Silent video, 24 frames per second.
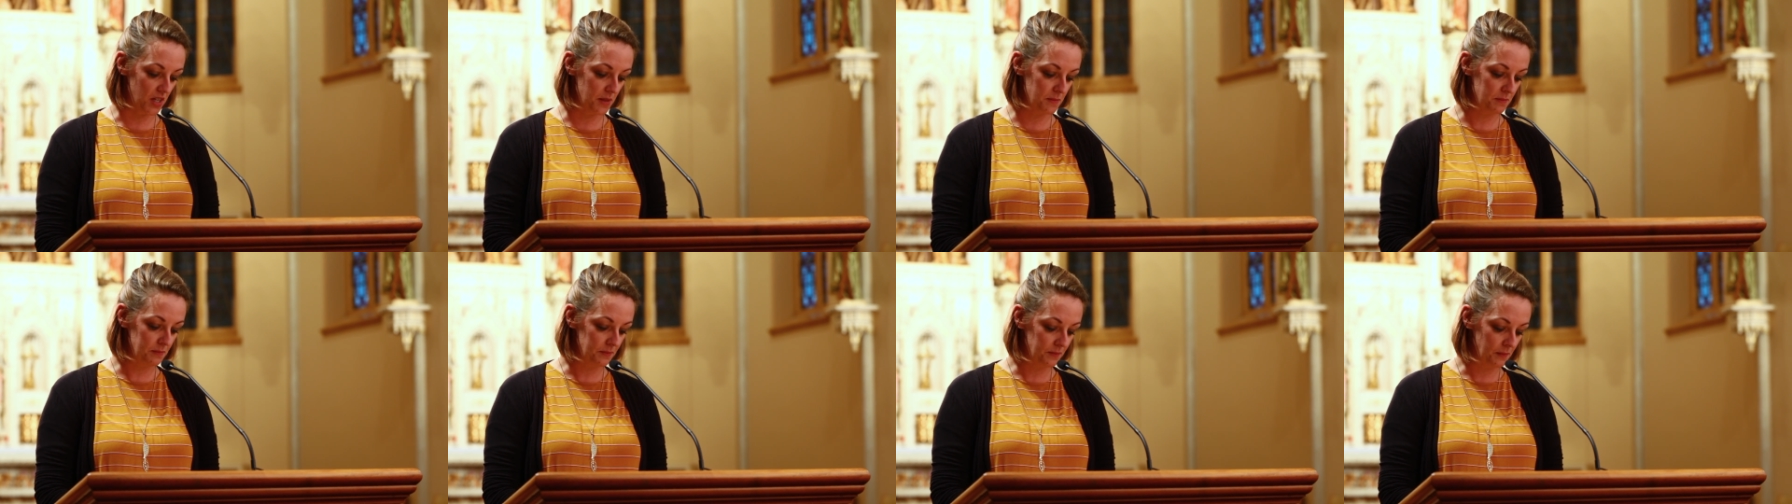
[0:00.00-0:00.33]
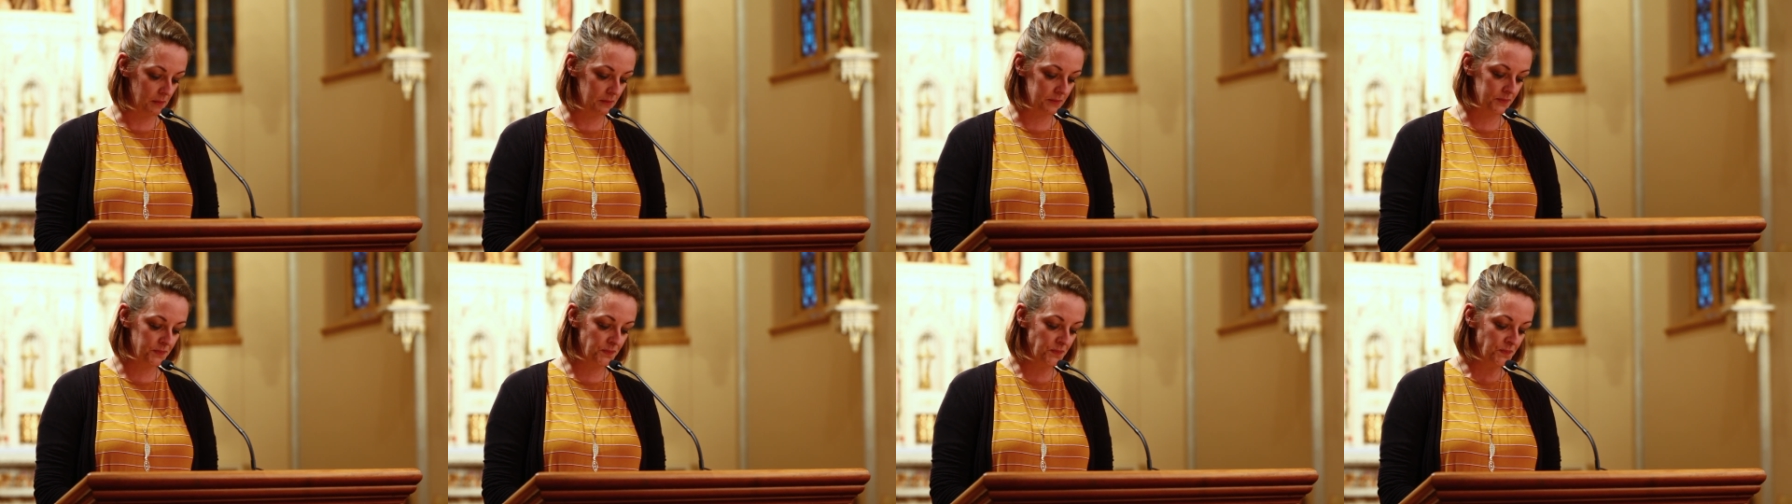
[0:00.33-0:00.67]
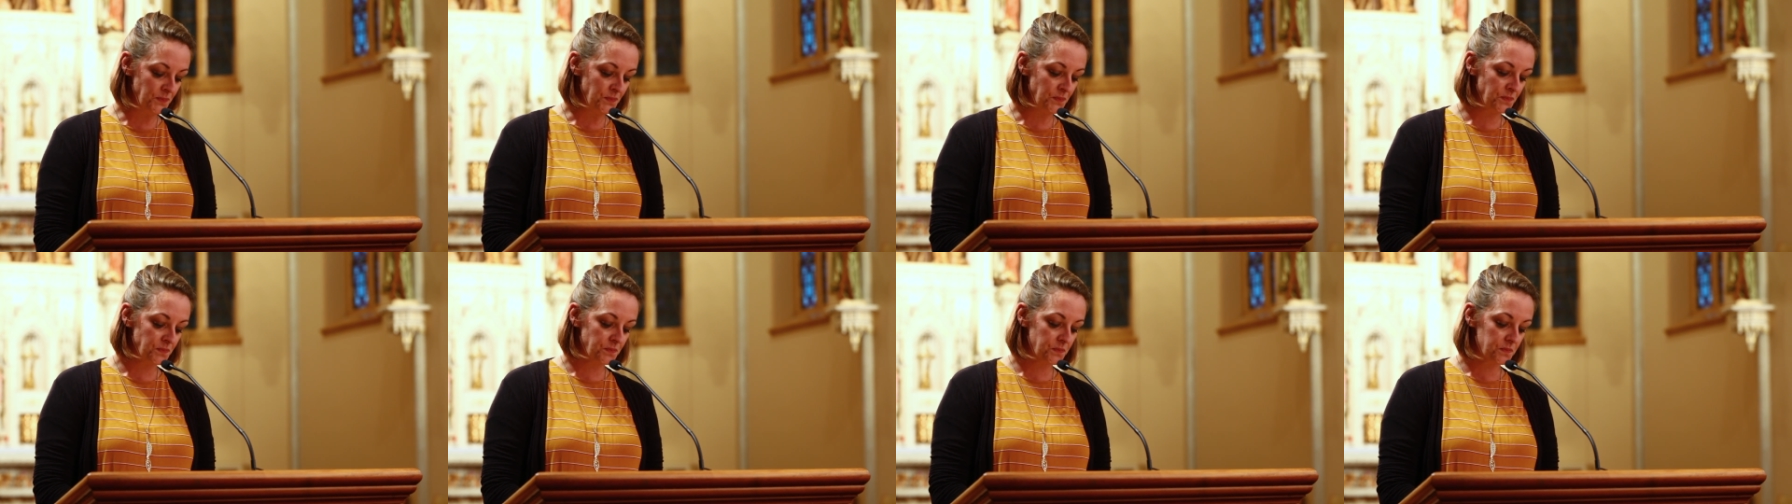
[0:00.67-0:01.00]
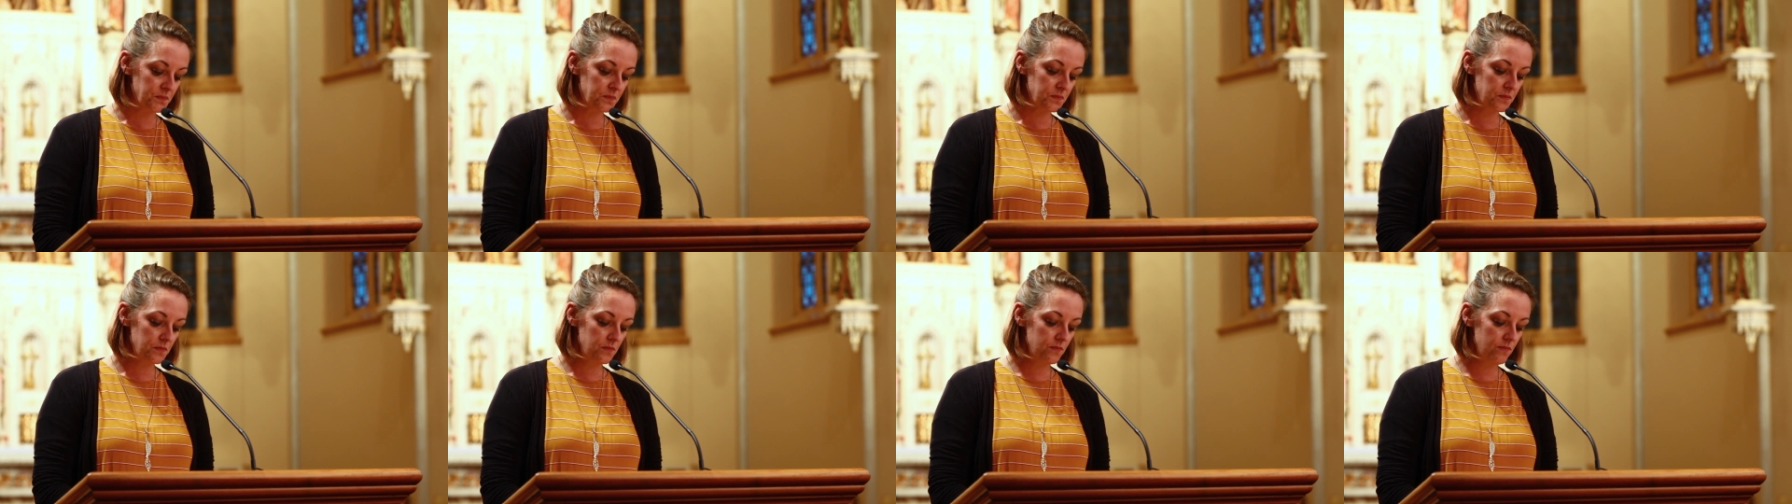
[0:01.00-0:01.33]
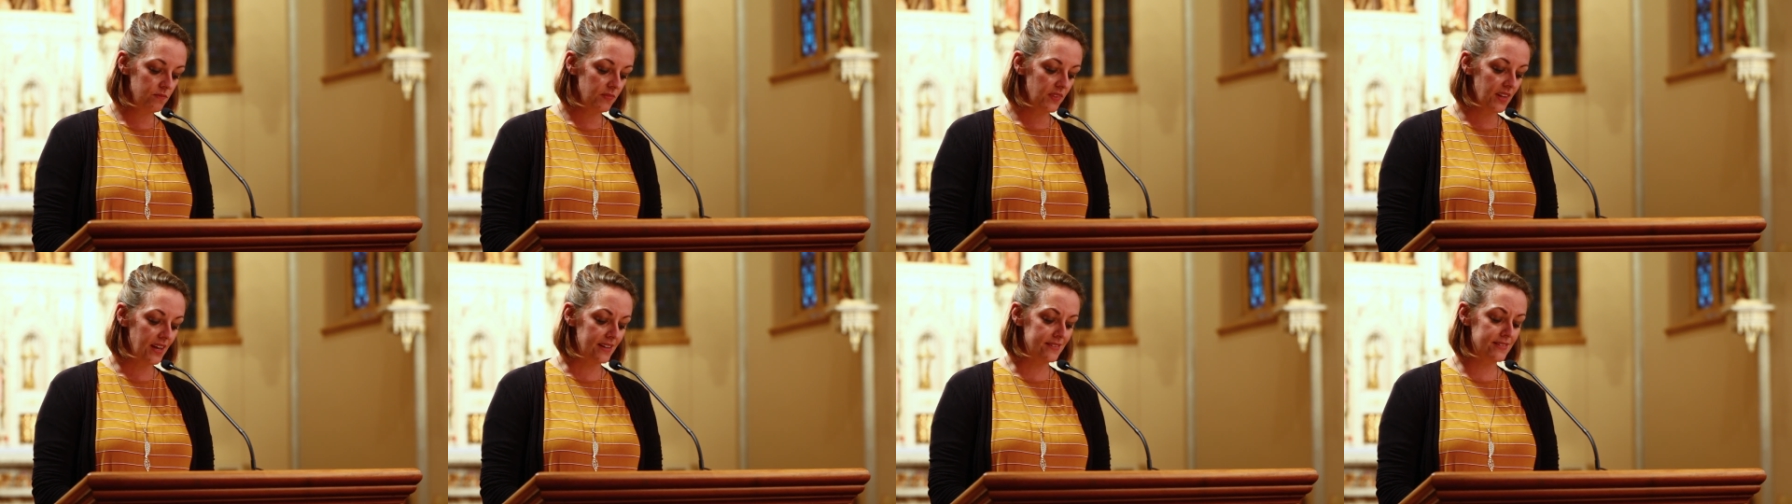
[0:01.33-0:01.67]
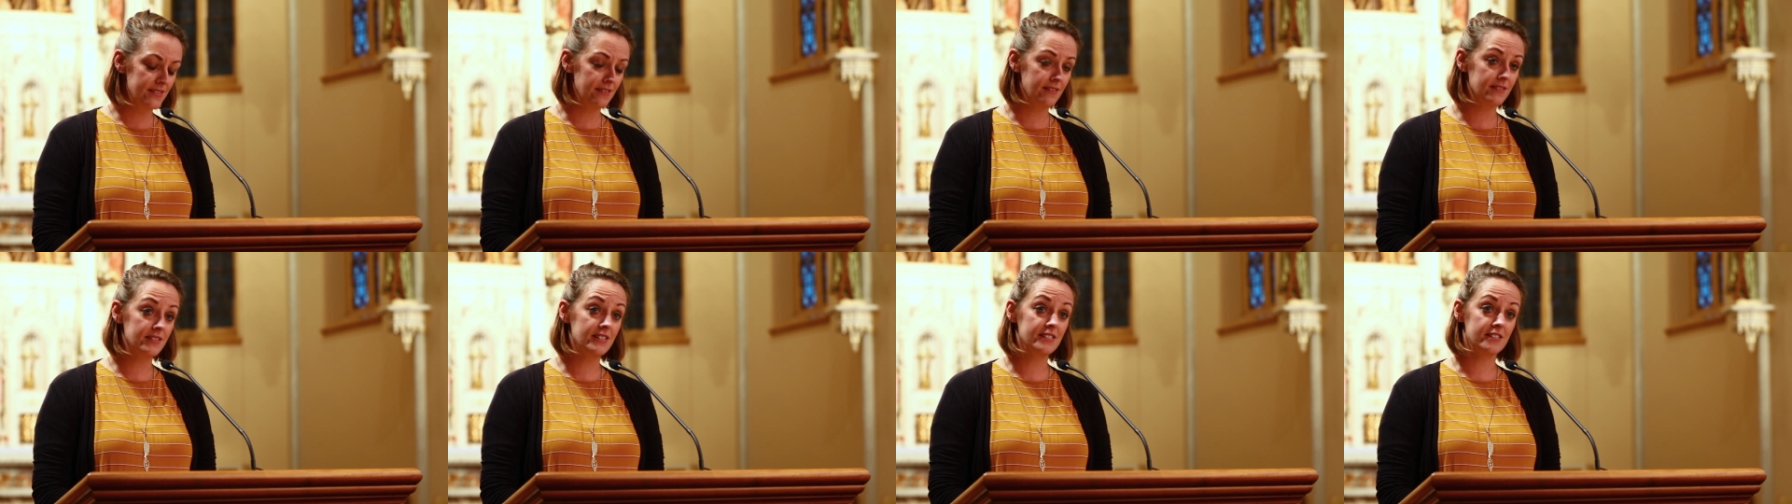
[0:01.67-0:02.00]
and
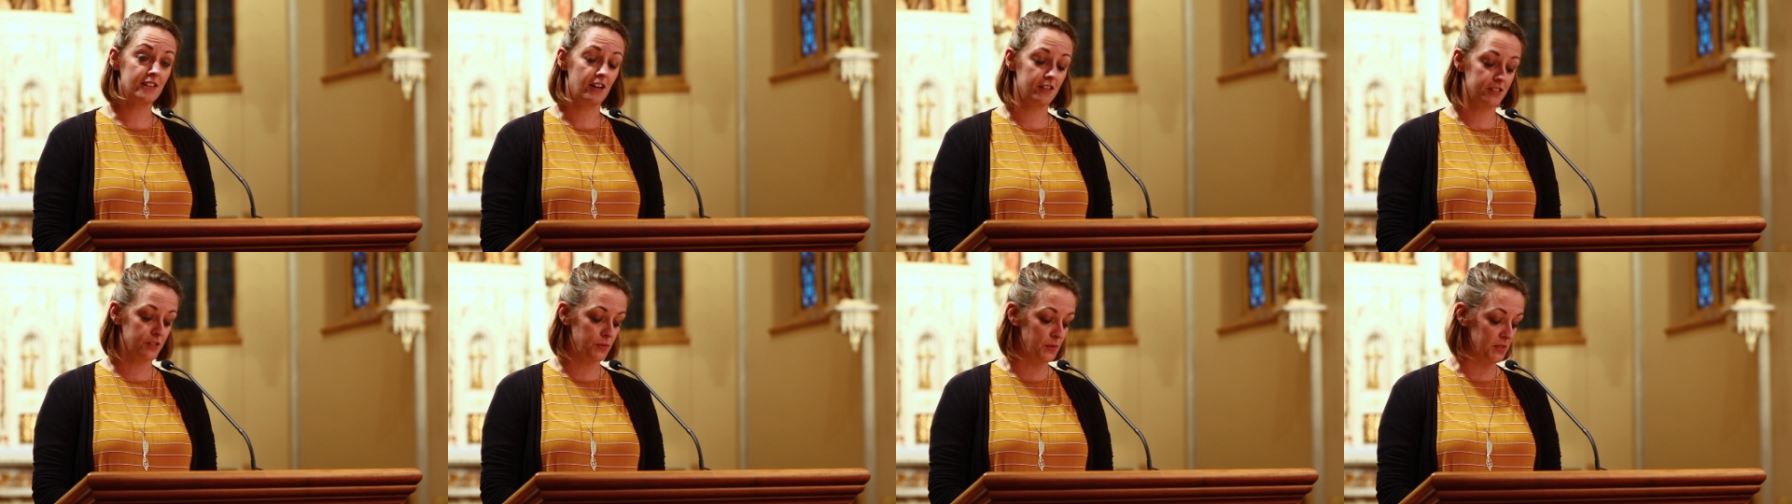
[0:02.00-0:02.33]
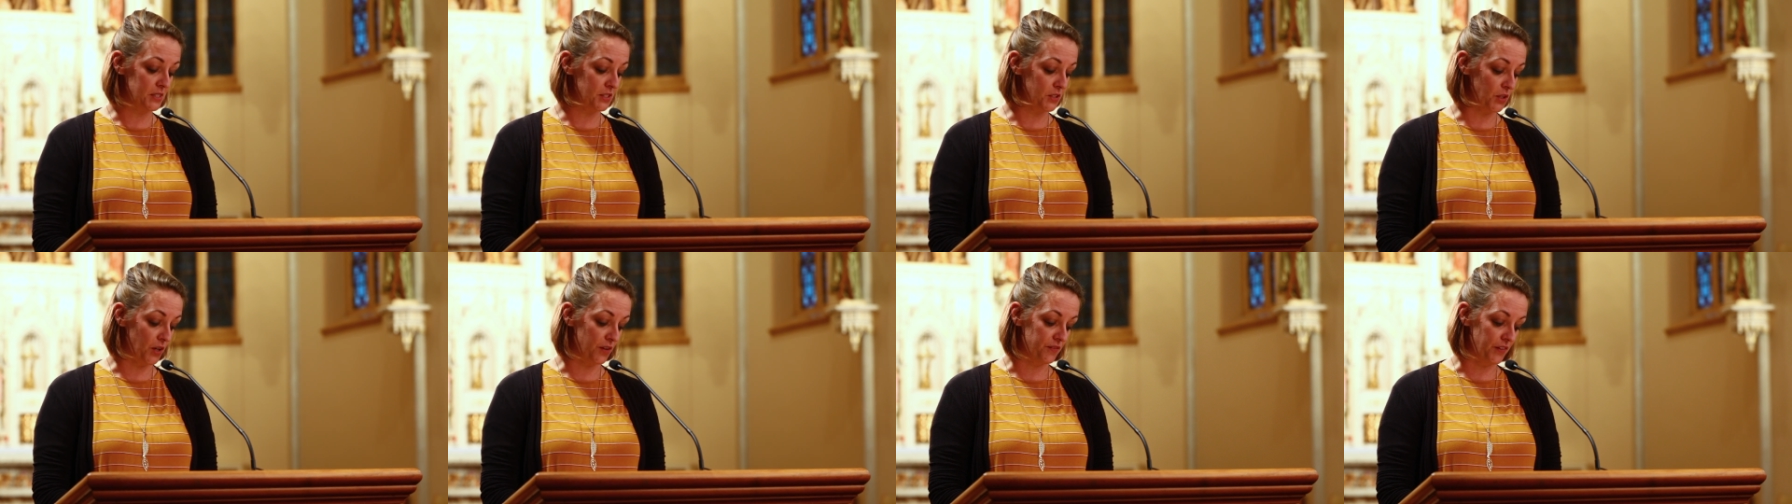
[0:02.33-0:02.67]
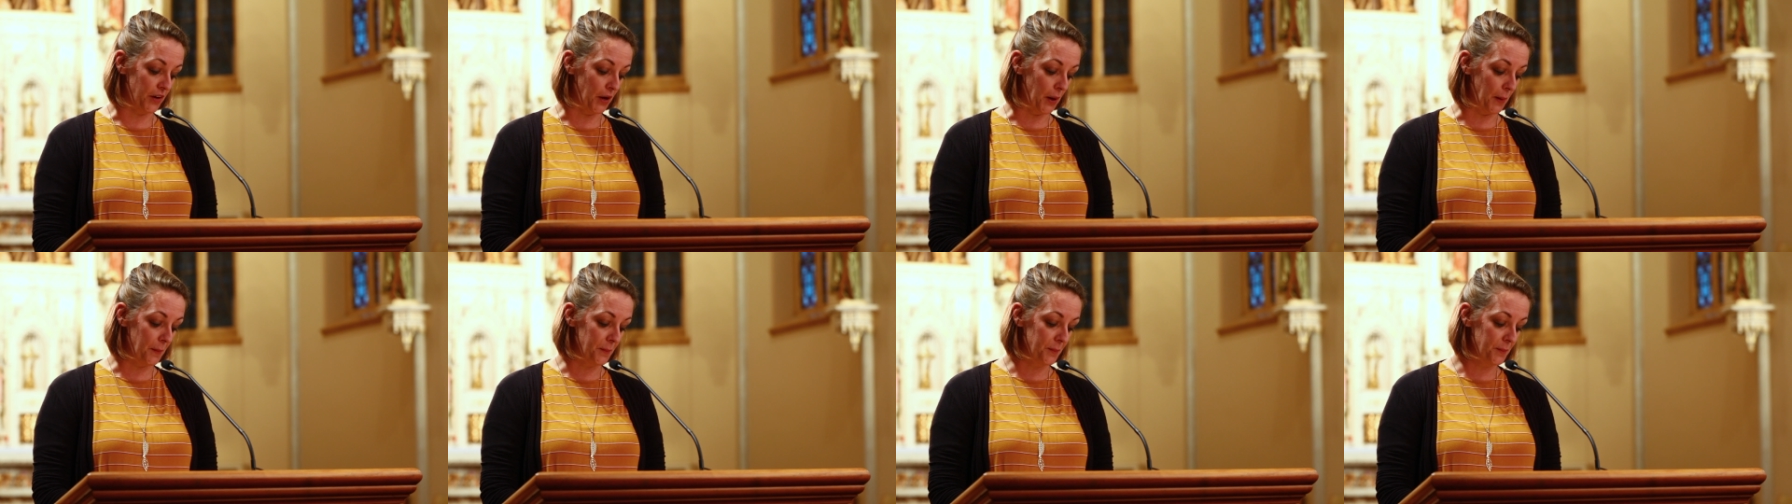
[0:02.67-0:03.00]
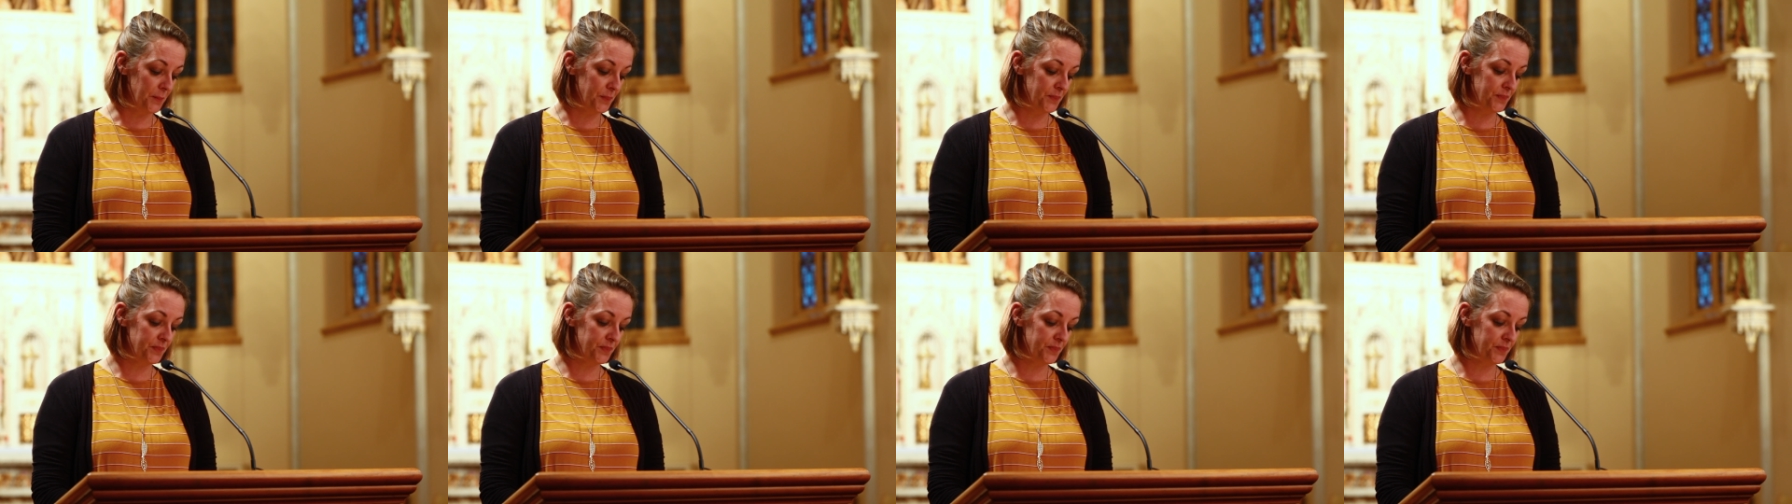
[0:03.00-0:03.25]
Dylan is also a server.